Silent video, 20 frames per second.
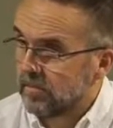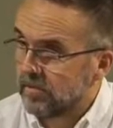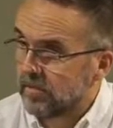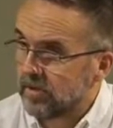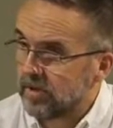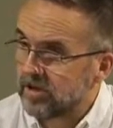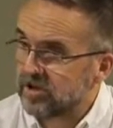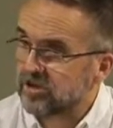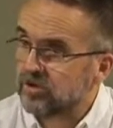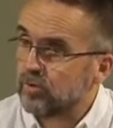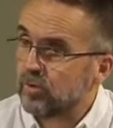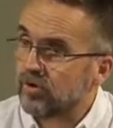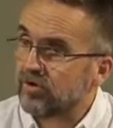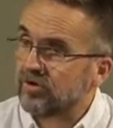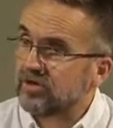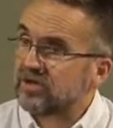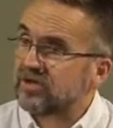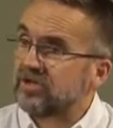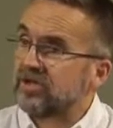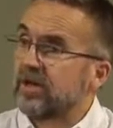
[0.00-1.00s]
There is no
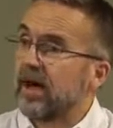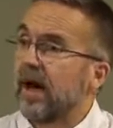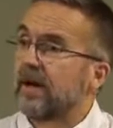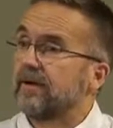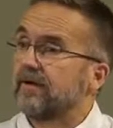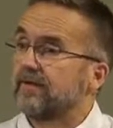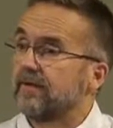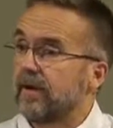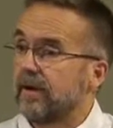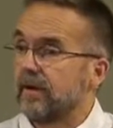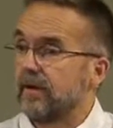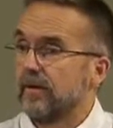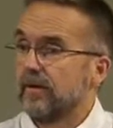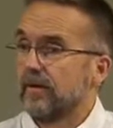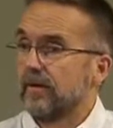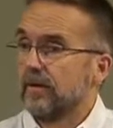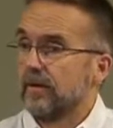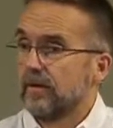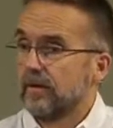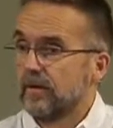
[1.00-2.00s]
Christianity
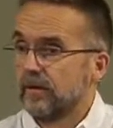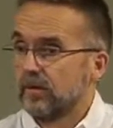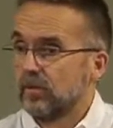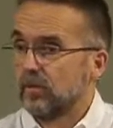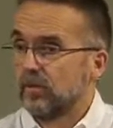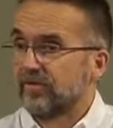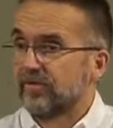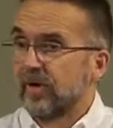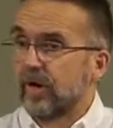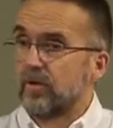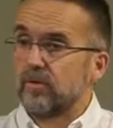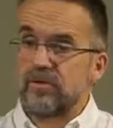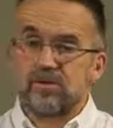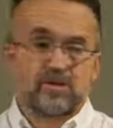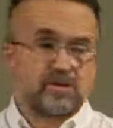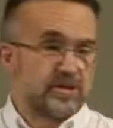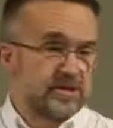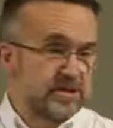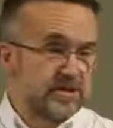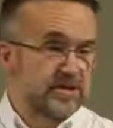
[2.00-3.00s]

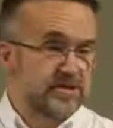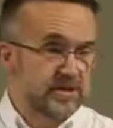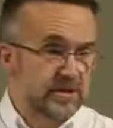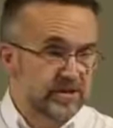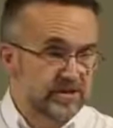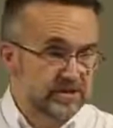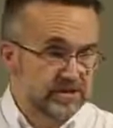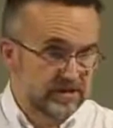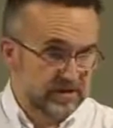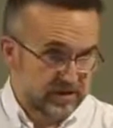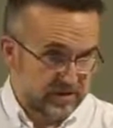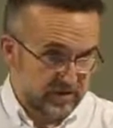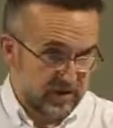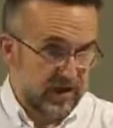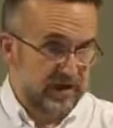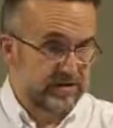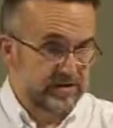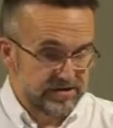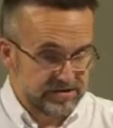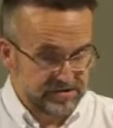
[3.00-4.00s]
without Jesus
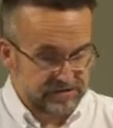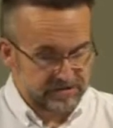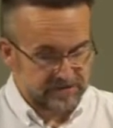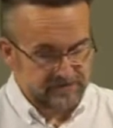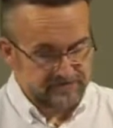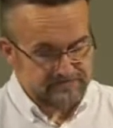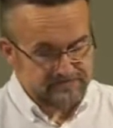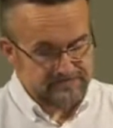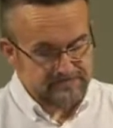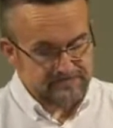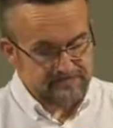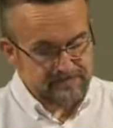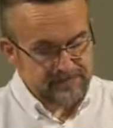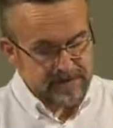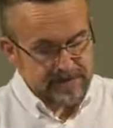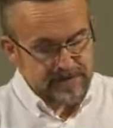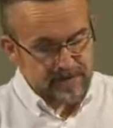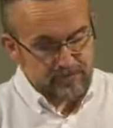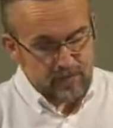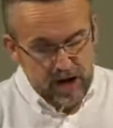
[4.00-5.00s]
Christ.
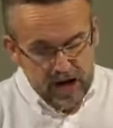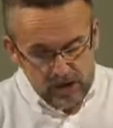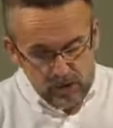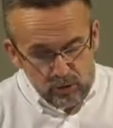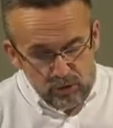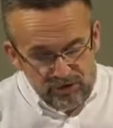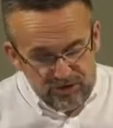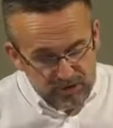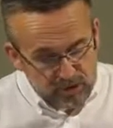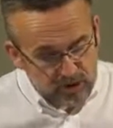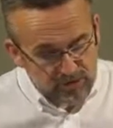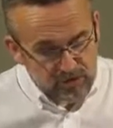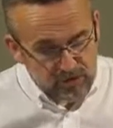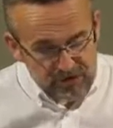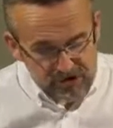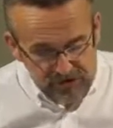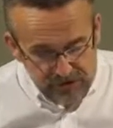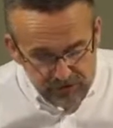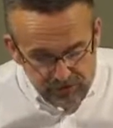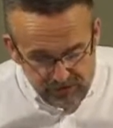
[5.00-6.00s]
And Martin Luther
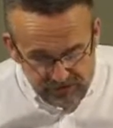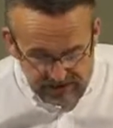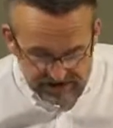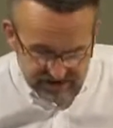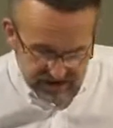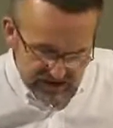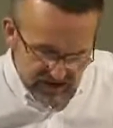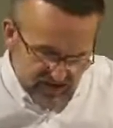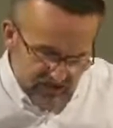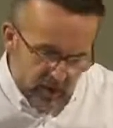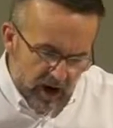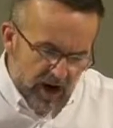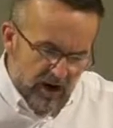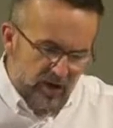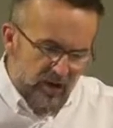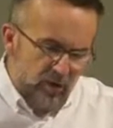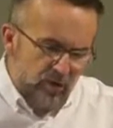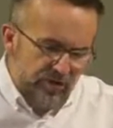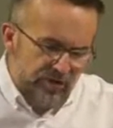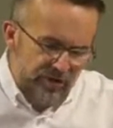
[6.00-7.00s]
understood this. And as
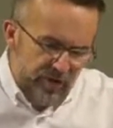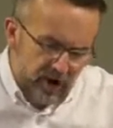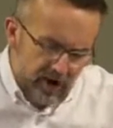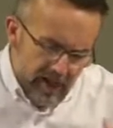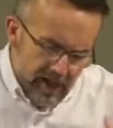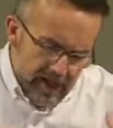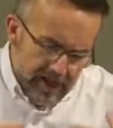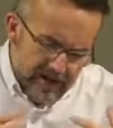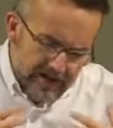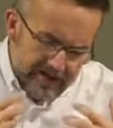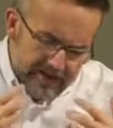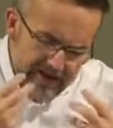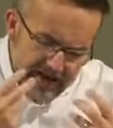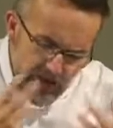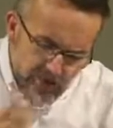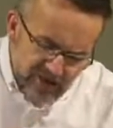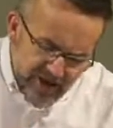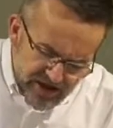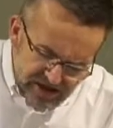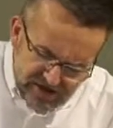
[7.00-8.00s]
Martin Luther
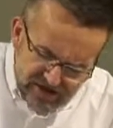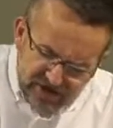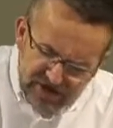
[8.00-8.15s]
nailed his